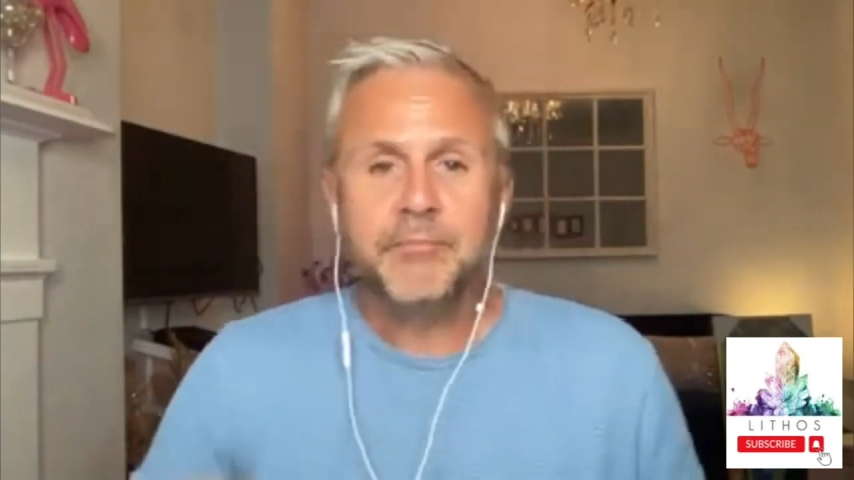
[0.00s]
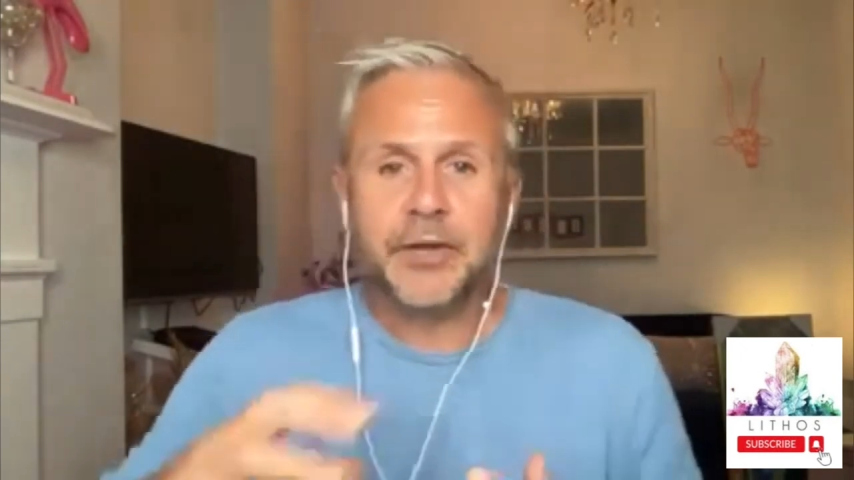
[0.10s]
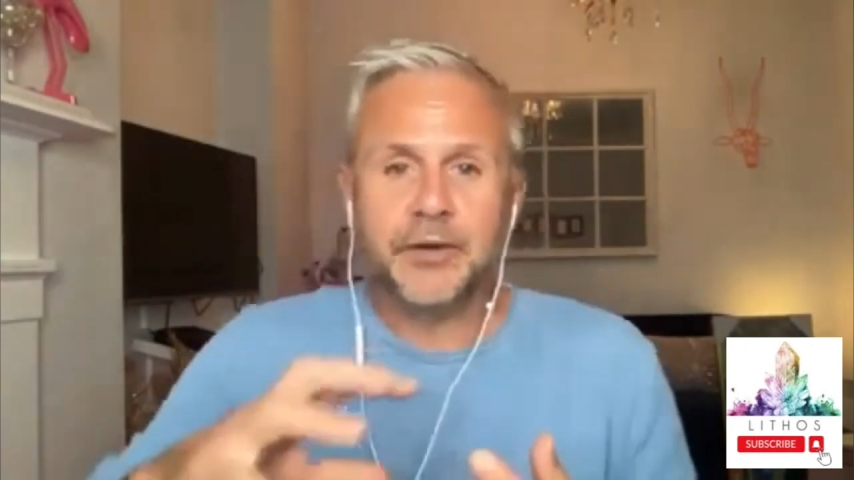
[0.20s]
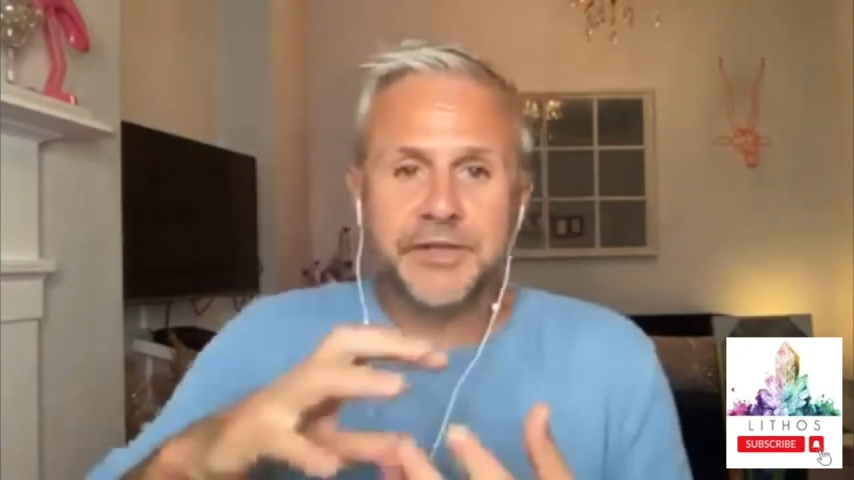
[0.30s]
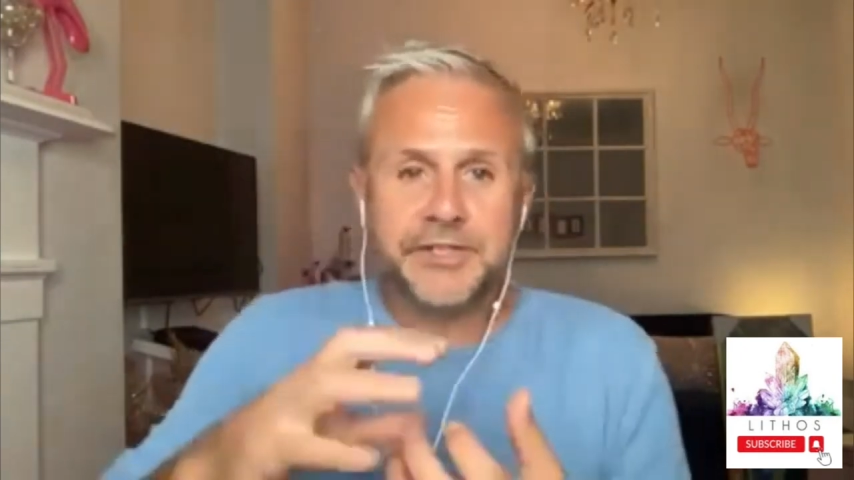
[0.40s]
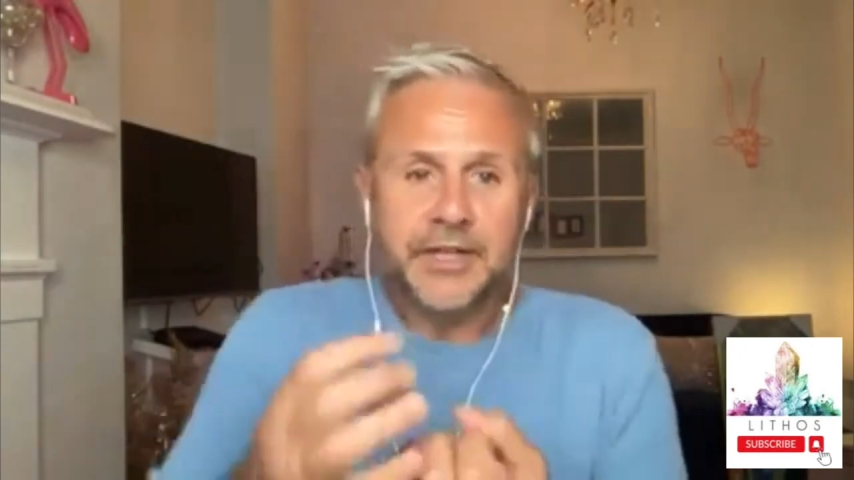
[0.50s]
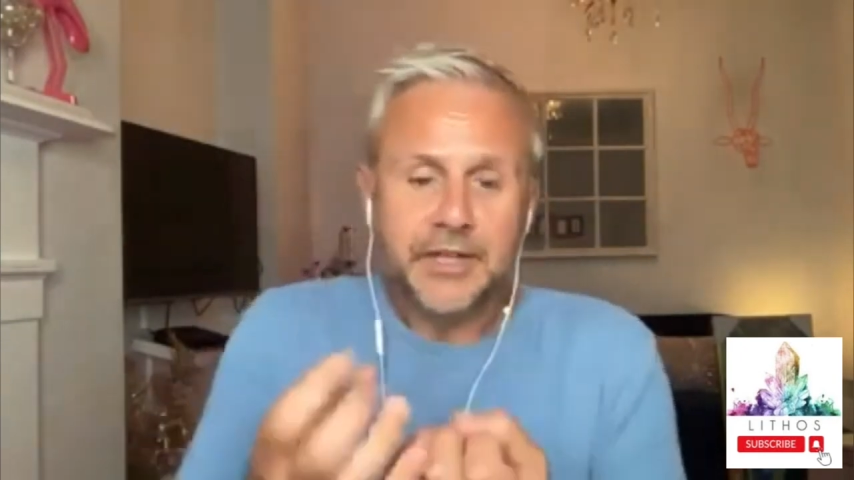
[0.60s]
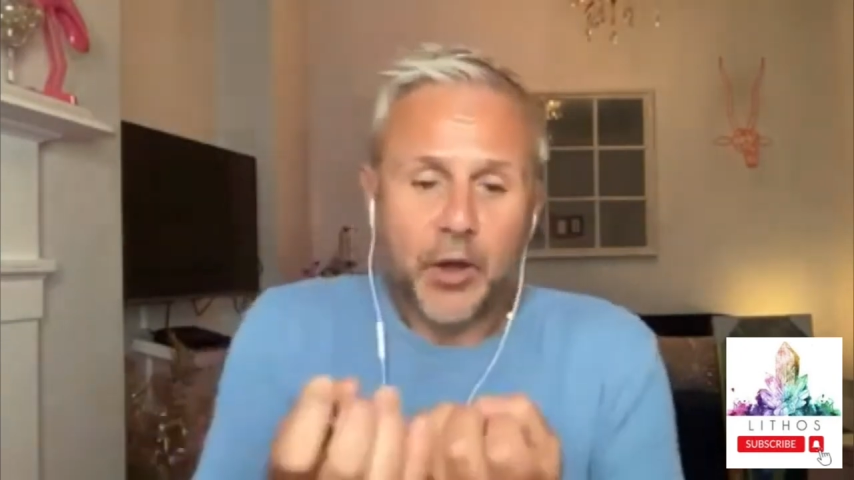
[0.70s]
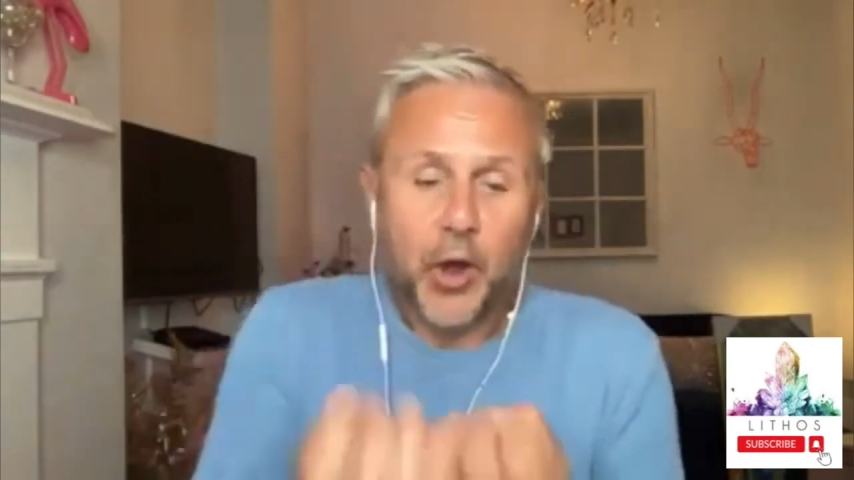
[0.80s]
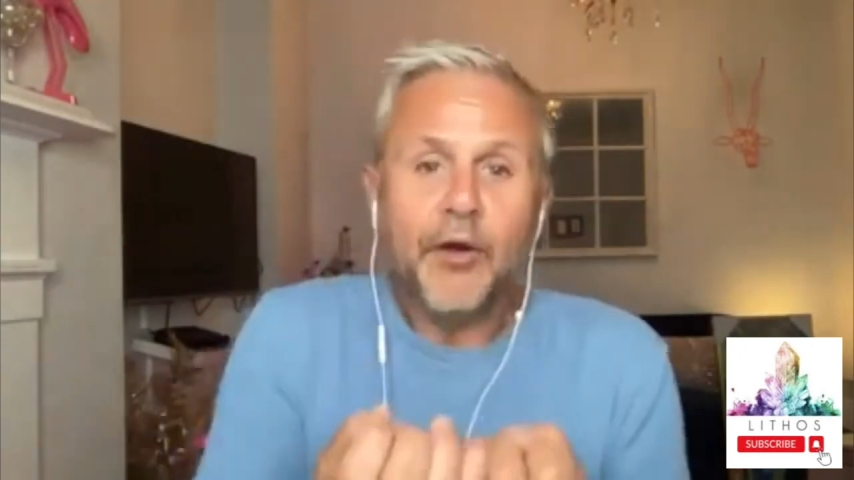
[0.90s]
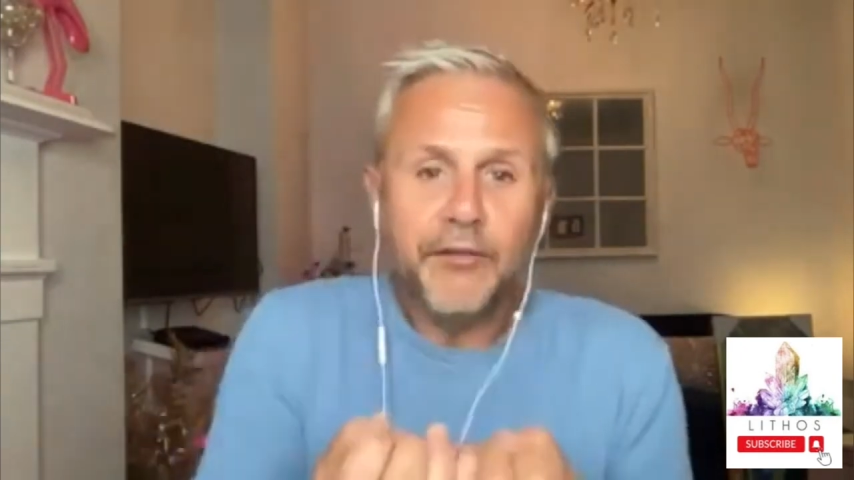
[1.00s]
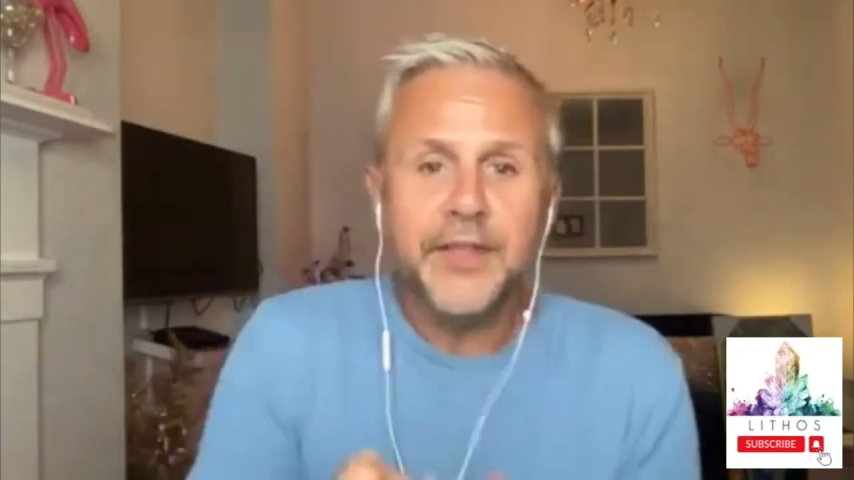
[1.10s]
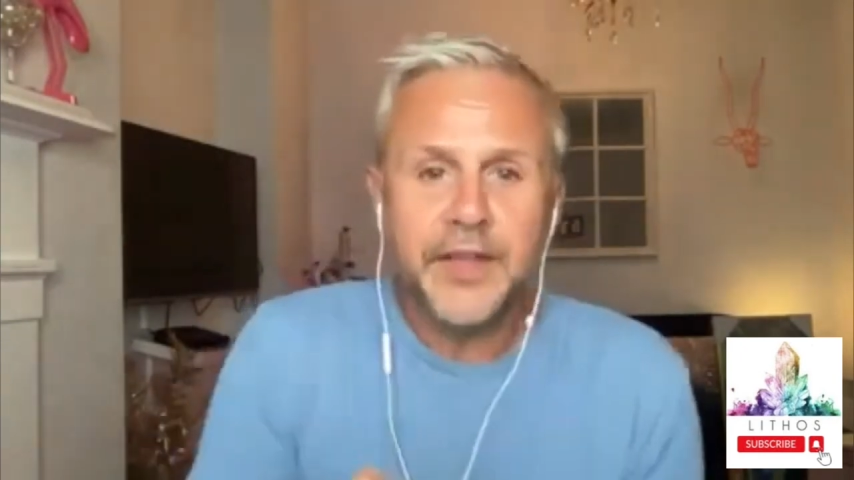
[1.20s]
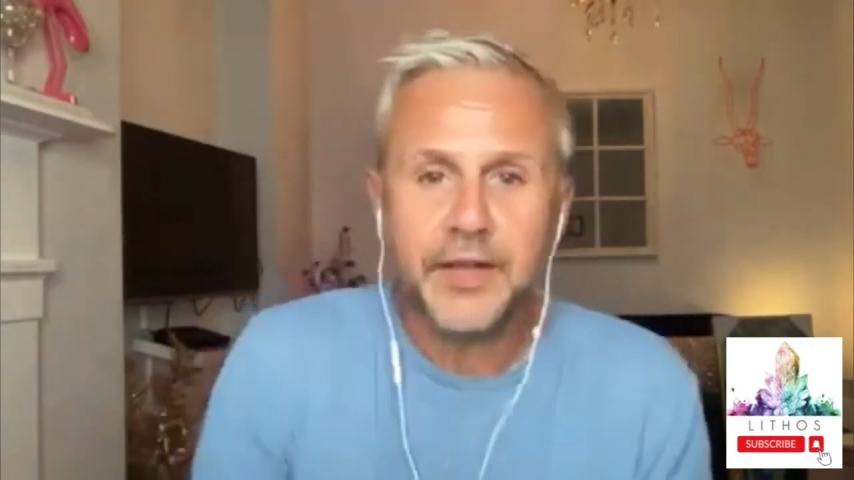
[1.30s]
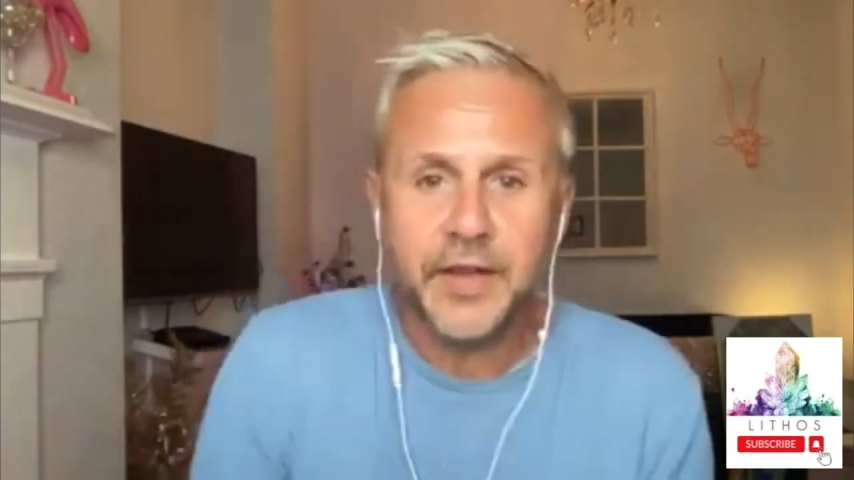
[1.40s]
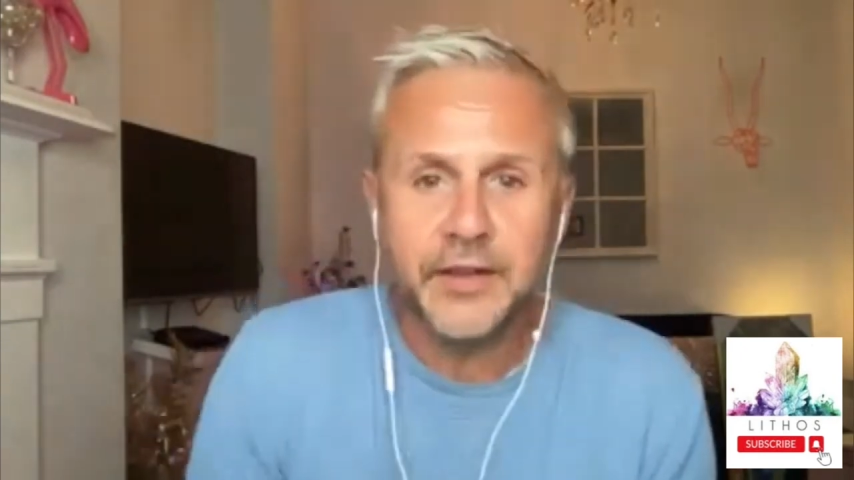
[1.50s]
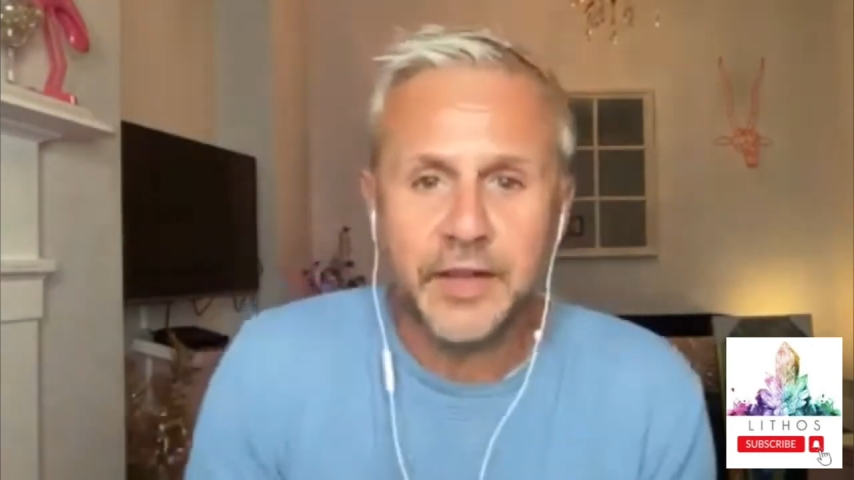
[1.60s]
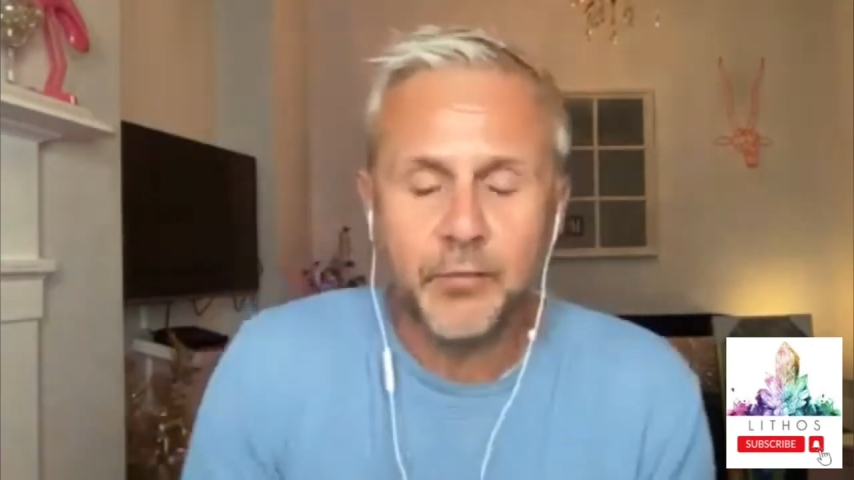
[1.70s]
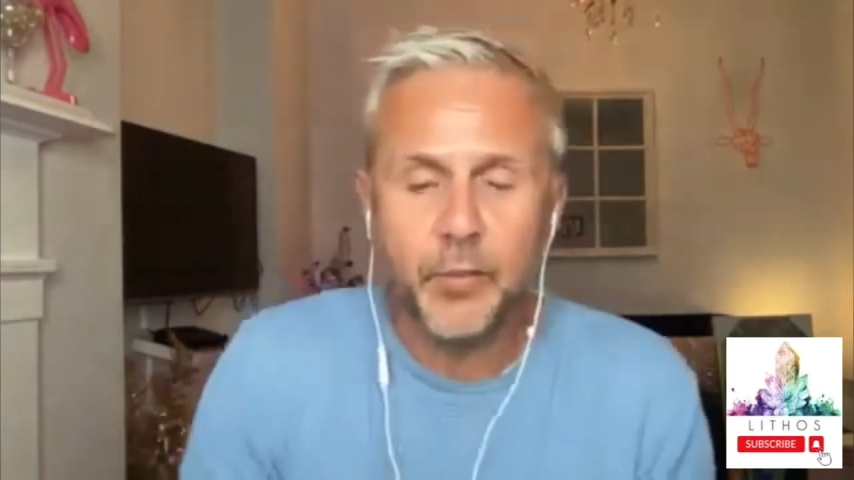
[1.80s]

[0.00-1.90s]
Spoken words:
because of their color